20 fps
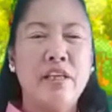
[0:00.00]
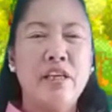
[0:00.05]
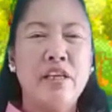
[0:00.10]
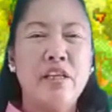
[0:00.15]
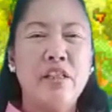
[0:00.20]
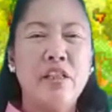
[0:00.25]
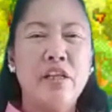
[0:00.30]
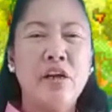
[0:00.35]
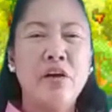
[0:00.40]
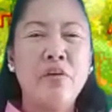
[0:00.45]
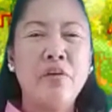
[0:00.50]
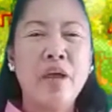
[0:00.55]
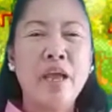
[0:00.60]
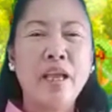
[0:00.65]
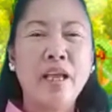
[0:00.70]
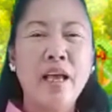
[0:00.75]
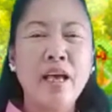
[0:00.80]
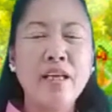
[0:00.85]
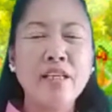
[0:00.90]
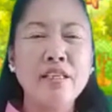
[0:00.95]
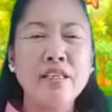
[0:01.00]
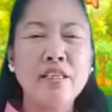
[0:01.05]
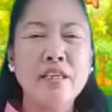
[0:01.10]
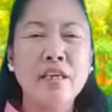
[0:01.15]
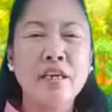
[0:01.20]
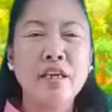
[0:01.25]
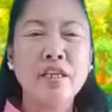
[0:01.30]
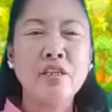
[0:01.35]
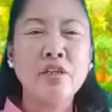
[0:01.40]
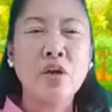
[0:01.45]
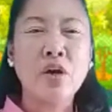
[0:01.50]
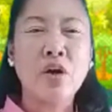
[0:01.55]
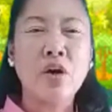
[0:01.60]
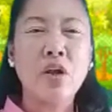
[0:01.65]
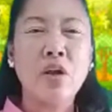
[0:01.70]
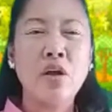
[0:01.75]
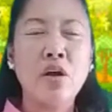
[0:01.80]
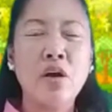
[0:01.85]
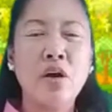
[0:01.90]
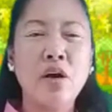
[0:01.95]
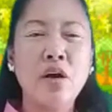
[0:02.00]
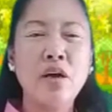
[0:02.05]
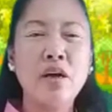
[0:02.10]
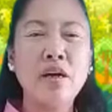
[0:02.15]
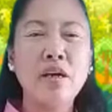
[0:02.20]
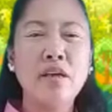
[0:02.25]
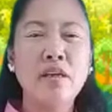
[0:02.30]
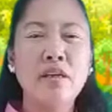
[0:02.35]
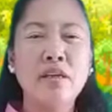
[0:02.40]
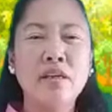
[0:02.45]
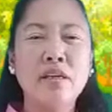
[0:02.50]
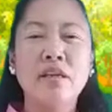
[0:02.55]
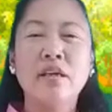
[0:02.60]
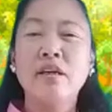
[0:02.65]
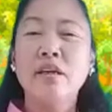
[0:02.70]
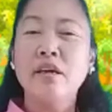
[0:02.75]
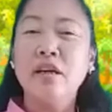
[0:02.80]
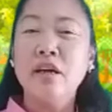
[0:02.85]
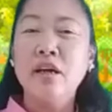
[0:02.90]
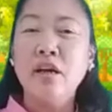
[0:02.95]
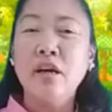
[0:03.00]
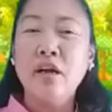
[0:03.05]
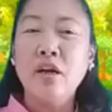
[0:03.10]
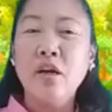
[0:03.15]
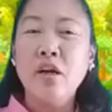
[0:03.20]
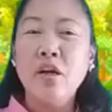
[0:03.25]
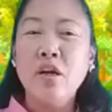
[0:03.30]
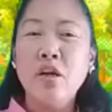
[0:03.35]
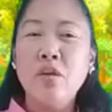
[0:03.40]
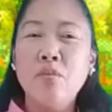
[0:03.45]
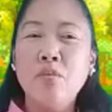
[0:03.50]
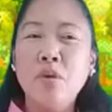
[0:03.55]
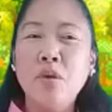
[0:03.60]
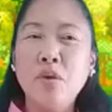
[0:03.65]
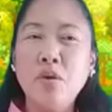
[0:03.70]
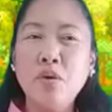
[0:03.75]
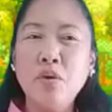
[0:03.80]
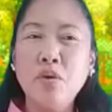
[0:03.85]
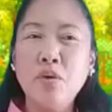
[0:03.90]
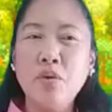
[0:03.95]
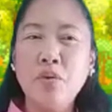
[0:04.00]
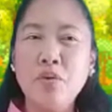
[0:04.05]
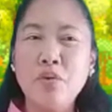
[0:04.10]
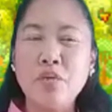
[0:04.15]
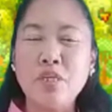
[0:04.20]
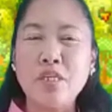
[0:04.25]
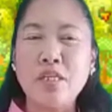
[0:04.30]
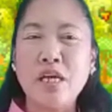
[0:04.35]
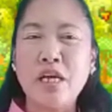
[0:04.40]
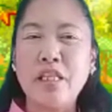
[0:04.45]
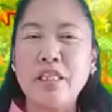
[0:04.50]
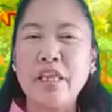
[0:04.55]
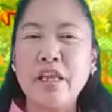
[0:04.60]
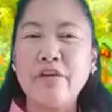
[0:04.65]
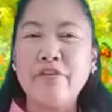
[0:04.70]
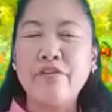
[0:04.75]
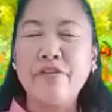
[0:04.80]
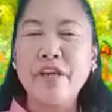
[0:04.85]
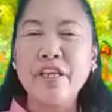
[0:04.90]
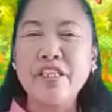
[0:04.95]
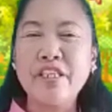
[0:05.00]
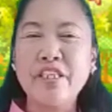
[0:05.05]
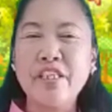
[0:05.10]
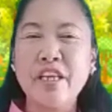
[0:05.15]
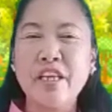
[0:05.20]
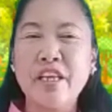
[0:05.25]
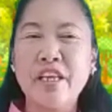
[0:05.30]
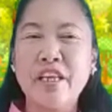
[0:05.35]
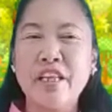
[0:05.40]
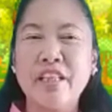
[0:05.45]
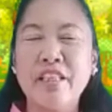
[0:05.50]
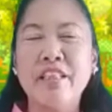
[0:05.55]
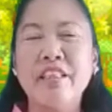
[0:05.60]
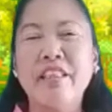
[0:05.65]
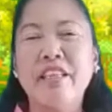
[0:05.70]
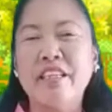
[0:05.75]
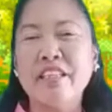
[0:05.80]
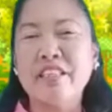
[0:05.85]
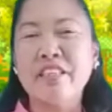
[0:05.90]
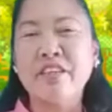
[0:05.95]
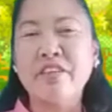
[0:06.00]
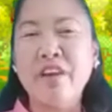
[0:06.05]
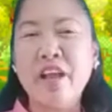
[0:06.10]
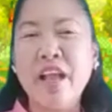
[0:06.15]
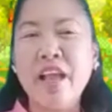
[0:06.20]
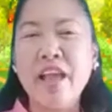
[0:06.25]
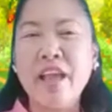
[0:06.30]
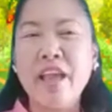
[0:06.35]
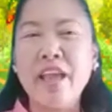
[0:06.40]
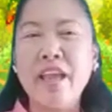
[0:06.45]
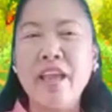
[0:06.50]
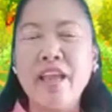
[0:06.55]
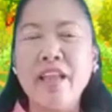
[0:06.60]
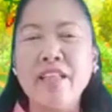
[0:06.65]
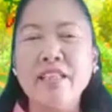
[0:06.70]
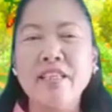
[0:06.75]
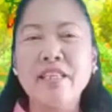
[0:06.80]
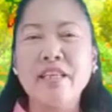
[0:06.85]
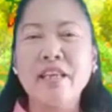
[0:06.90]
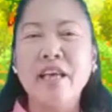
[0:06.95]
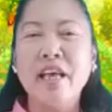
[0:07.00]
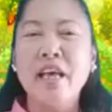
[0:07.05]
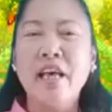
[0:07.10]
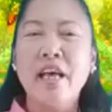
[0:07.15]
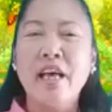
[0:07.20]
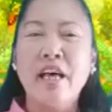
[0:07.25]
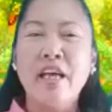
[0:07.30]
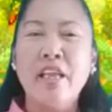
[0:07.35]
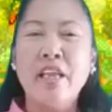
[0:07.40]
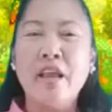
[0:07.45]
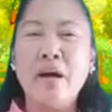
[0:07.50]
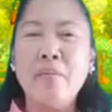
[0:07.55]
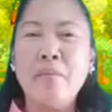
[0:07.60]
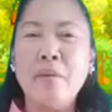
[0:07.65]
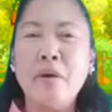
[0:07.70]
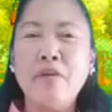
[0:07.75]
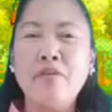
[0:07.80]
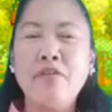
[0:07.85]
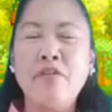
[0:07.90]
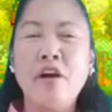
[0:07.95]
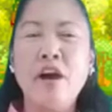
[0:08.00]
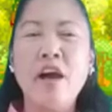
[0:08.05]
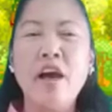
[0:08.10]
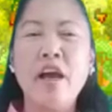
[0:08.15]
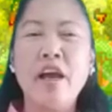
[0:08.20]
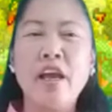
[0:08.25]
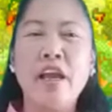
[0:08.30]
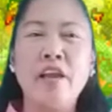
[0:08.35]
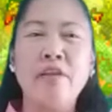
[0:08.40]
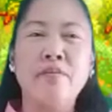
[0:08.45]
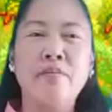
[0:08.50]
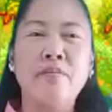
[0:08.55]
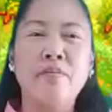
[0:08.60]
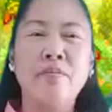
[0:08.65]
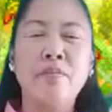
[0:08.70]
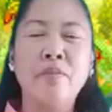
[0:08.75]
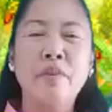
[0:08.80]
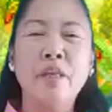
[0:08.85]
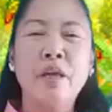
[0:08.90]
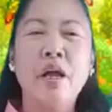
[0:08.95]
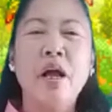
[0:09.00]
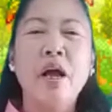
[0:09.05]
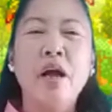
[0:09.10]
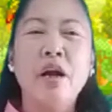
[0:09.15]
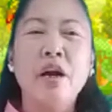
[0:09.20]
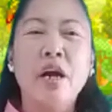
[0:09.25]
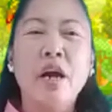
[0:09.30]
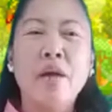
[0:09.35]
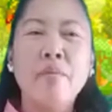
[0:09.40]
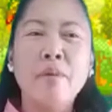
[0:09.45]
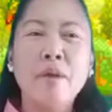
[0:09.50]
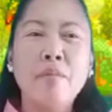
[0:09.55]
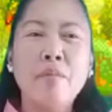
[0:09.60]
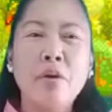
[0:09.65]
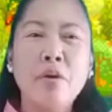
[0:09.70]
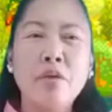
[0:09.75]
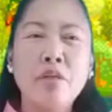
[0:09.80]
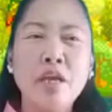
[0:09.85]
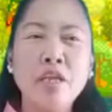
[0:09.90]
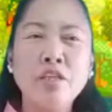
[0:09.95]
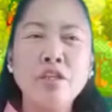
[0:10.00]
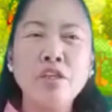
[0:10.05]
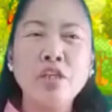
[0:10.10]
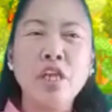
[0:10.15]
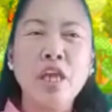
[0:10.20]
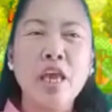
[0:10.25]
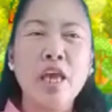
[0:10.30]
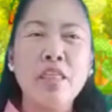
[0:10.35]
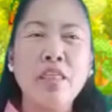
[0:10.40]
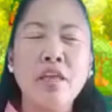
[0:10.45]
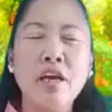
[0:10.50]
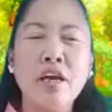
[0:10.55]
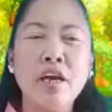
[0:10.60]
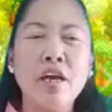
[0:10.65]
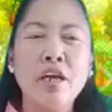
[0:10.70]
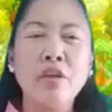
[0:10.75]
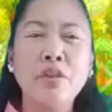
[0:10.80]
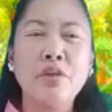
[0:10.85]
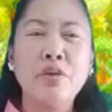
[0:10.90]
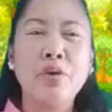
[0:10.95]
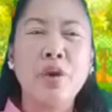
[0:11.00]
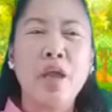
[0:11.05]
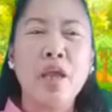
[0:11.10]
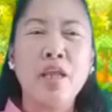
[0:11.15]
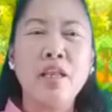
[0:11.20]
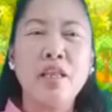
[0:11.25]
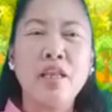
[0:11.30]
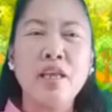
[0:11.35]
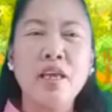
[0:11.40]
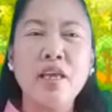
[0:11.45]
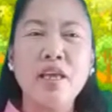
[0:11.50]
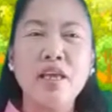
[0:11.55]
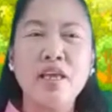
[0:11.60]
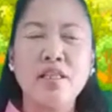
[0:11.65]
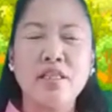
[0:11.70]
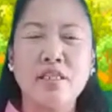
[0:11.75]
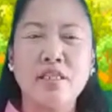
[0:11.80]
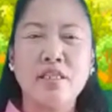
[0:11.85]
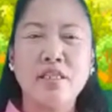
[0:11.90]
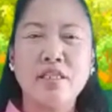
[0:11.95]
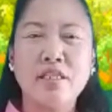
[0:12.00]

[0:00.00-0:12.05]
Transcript: The correct answer is color blue, static friction. That's great. Number 5, rubbing both hands together to create heat.